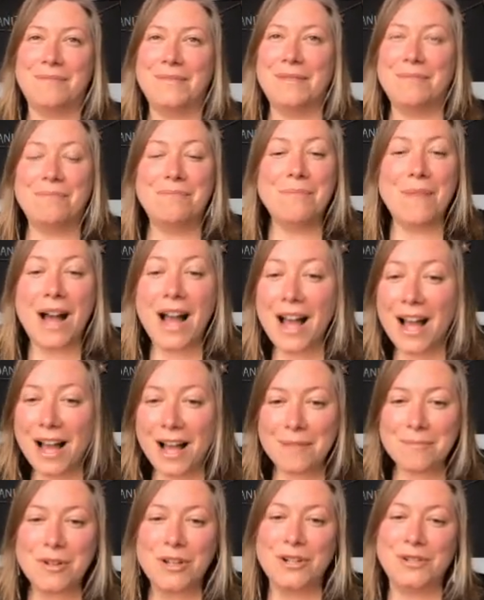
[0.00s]

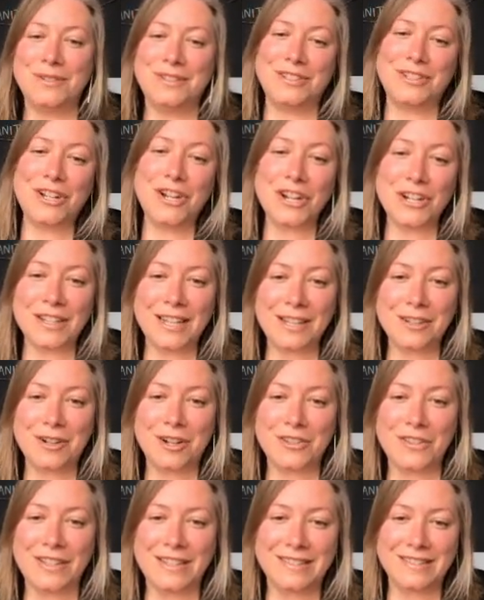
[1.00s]
mom who's cooking all
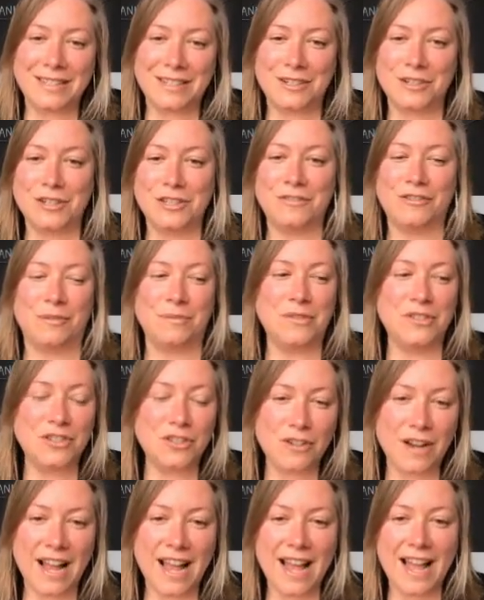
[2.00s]
these dinners from
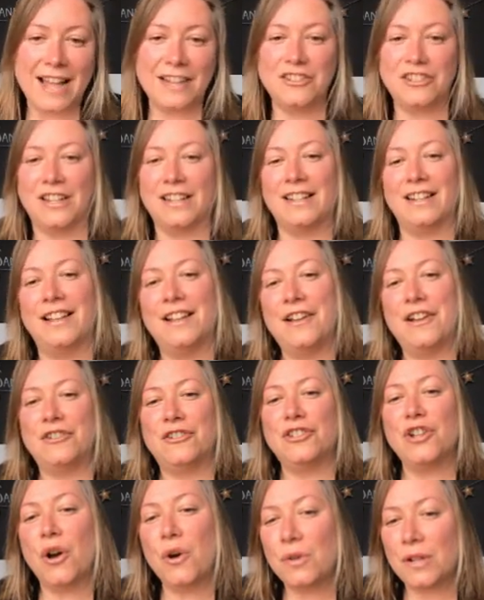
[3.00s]
scratch and
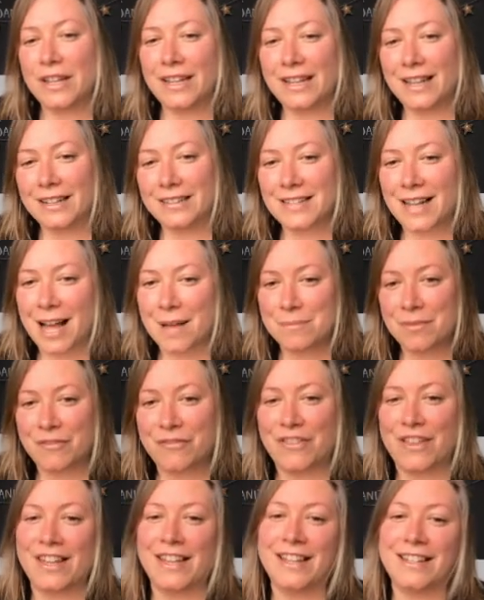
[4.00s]
totally on top of
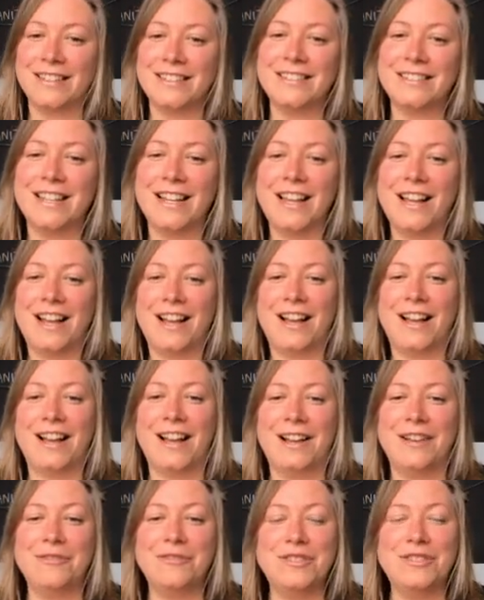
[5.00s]
things.
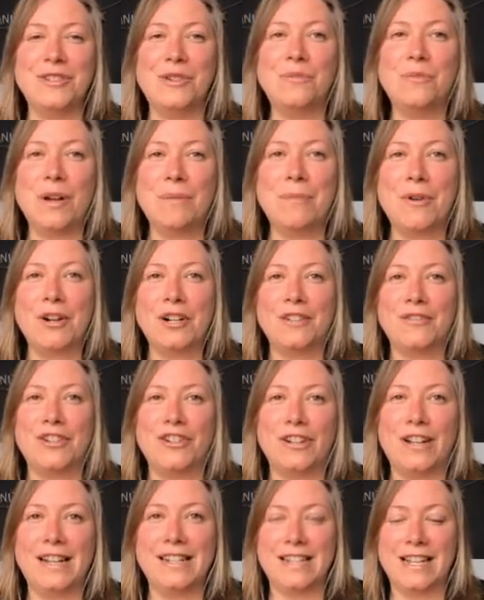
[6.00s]
So what part of
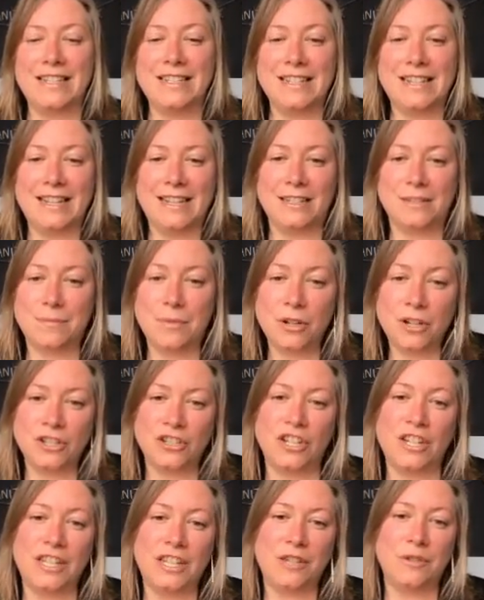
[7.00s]
your identity is
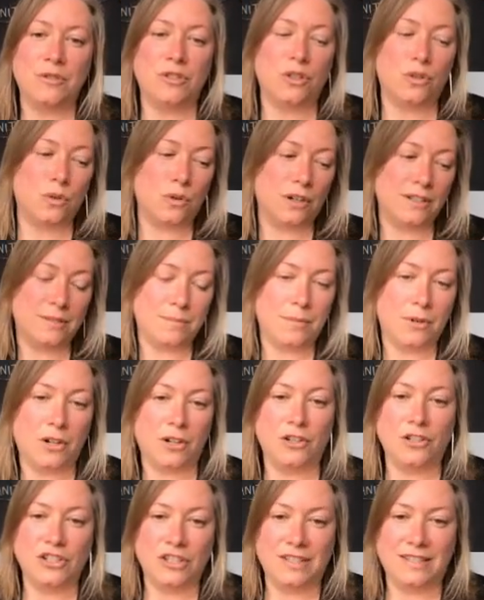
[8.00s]
pushing you towards
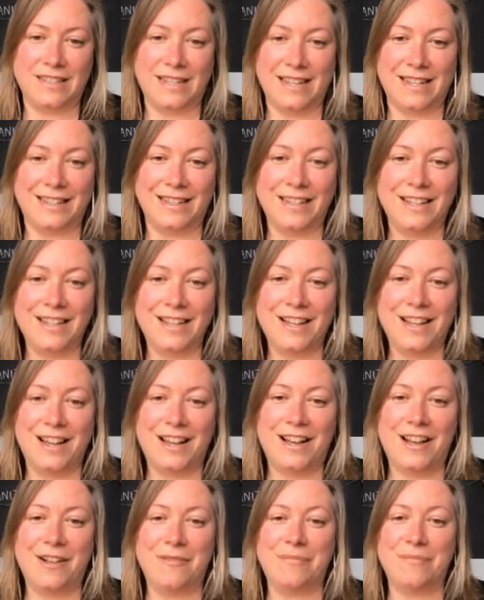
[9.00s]
purchasing?
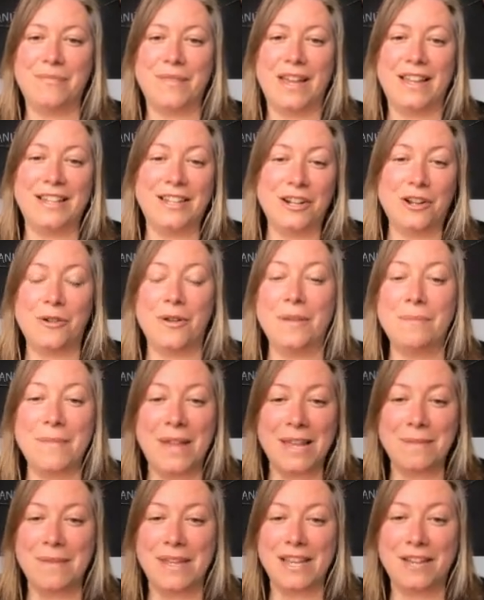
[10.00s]
You know, and
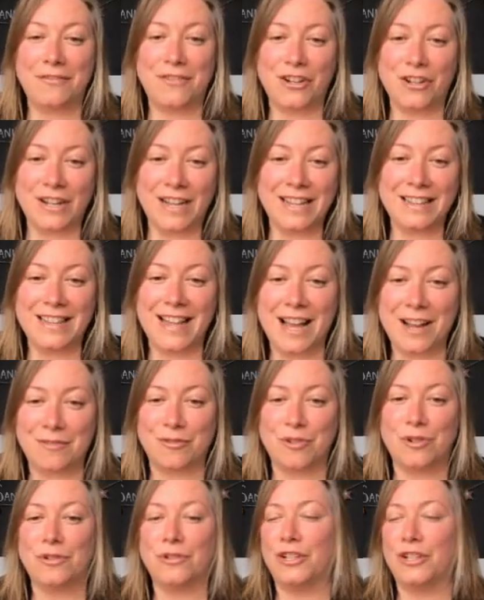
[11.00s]
maybe if you're in that
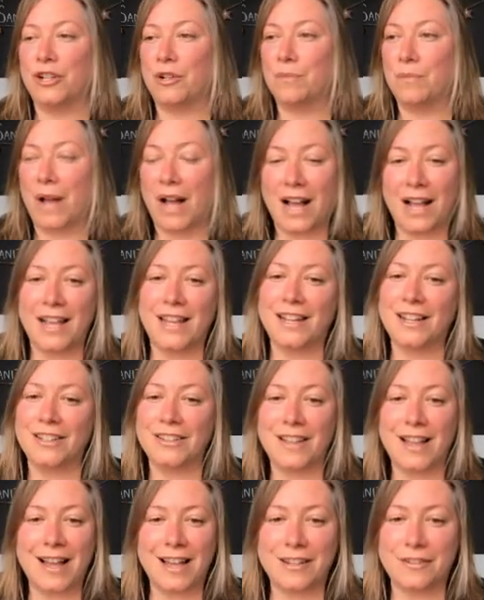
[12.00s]
role, you're buying a
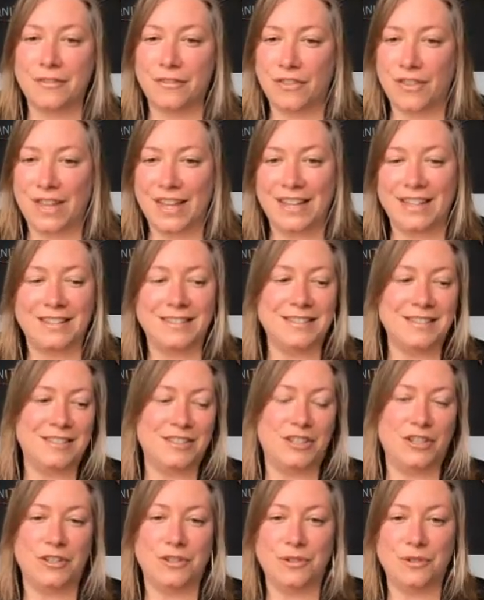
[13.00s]
lot of things
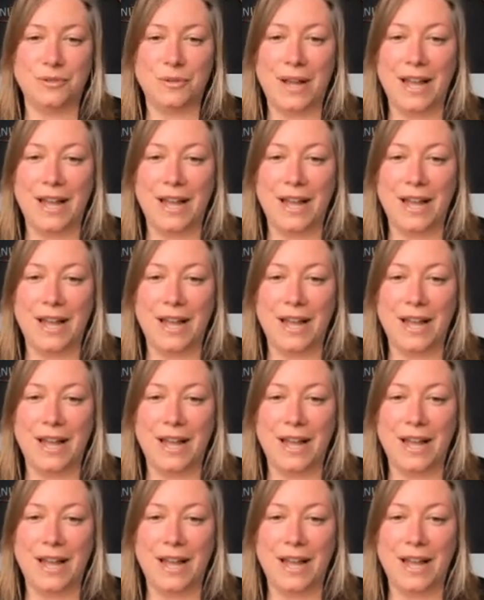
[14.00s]
to